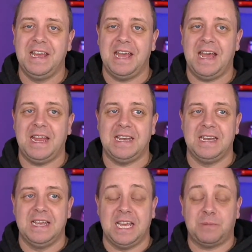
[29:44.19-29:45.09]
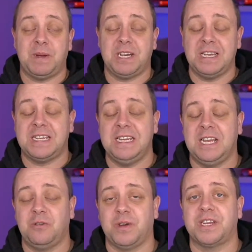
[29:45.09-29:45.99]
and especially since
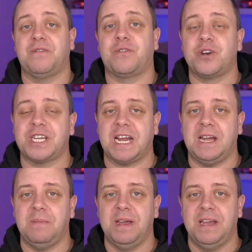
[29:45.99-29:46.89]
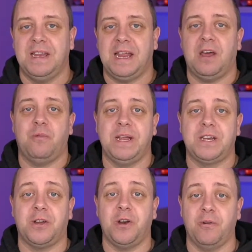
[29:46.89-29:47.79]
it was the first time that I went
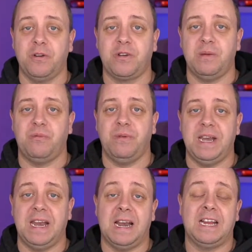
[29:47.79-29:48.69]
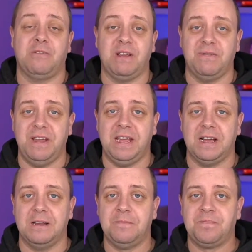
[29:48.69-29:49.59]
on a road trip with an electric
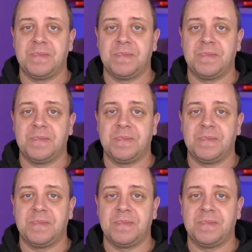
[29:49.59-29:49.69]
vehicle,